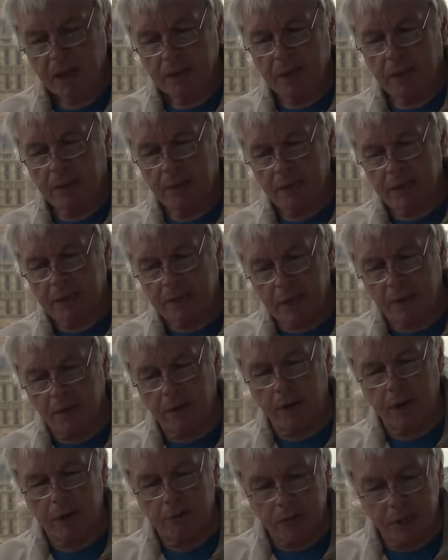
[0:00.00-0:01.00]
that the
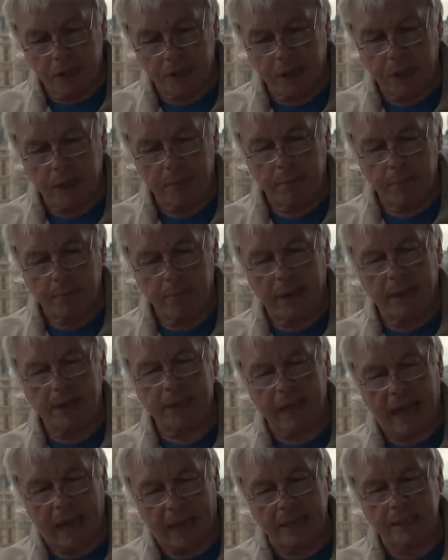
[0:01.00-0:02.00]
Syrian regime
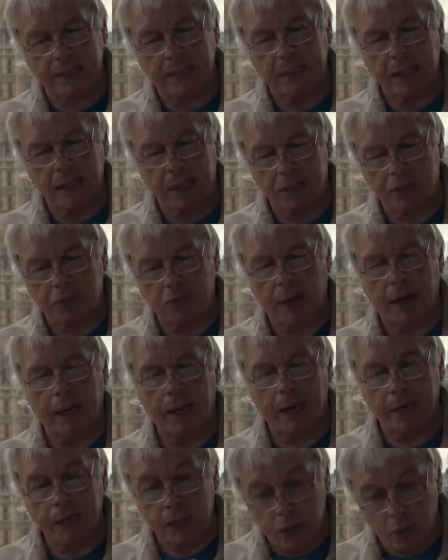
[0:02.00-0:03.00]
makes
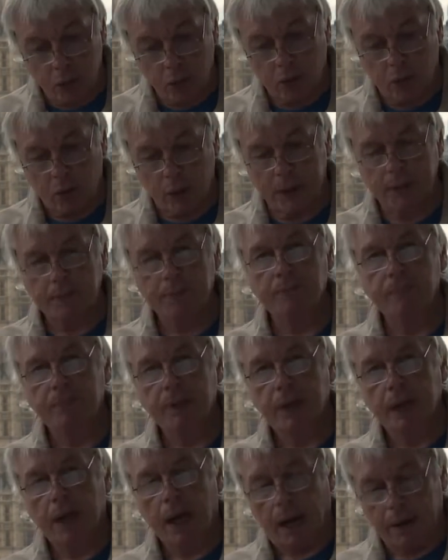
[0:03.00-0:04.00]
anti-Israeli talk.
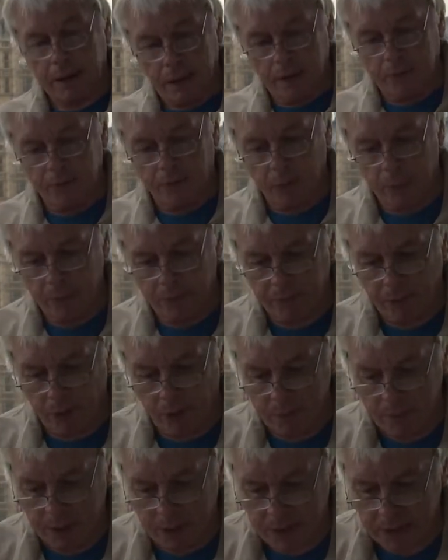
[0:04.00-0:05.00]
And then the former
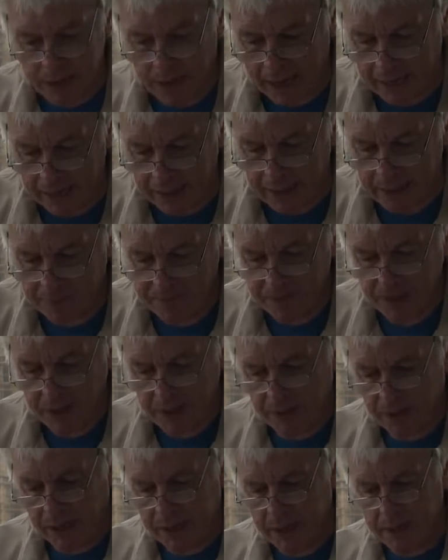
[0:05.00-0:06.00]
foreign minister added
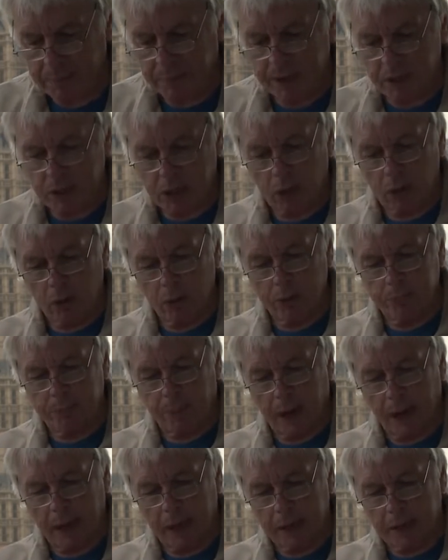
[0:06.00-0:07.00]
that he'd been told
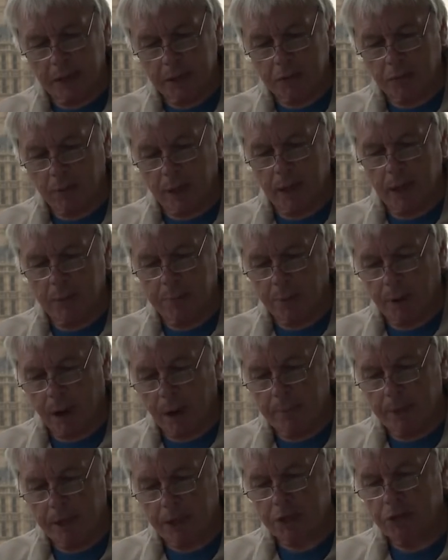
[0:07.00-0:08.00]
by an Israeli
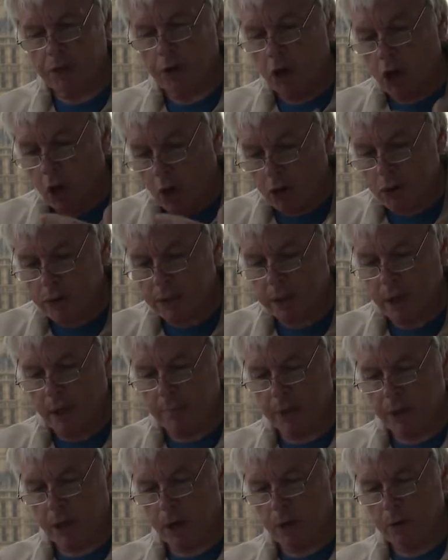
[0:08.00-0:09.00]
prime minister a long
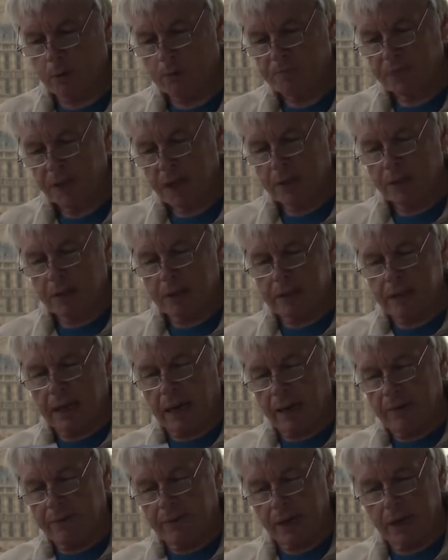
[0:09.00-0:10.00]
time ago that
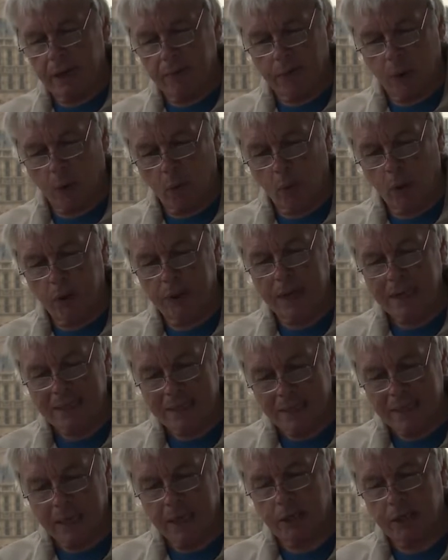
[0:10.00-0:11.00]
Tel Aviv would
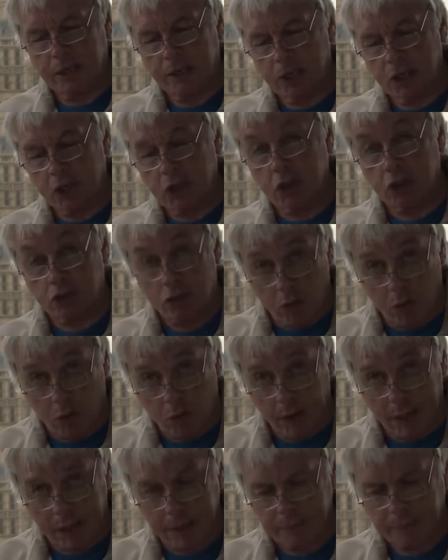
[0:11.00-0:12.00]
seek to
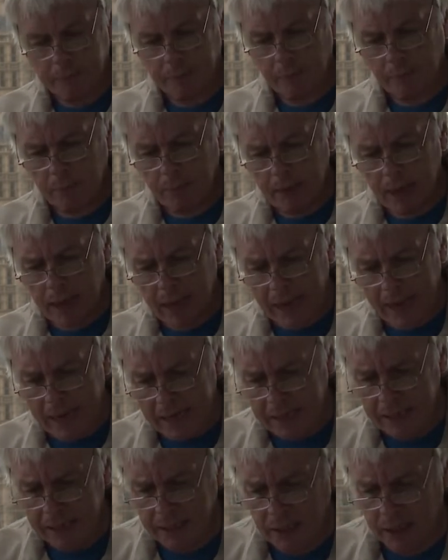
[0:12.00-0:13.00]
destroy
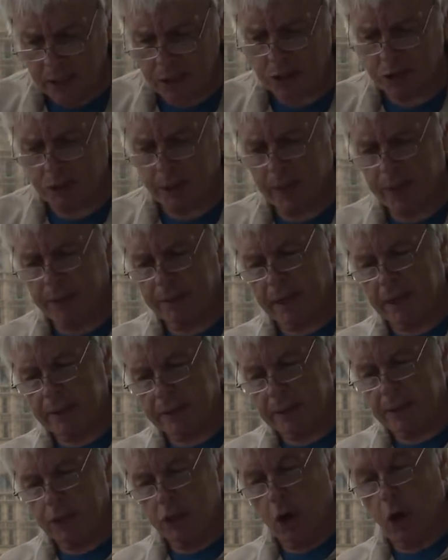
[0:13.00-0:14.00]
any country that
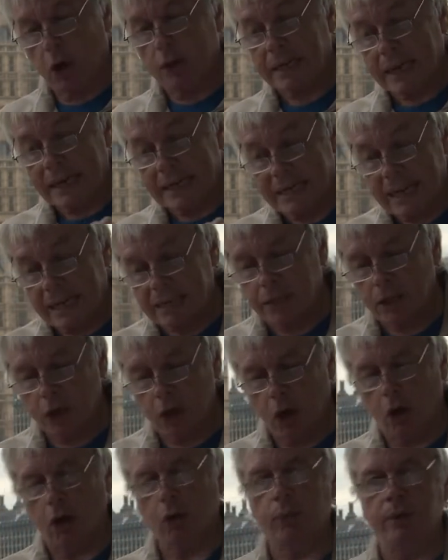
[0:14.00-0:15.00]
did not get
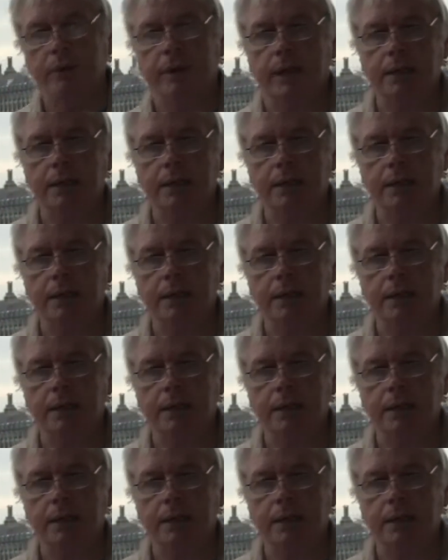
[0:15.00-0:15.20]
along with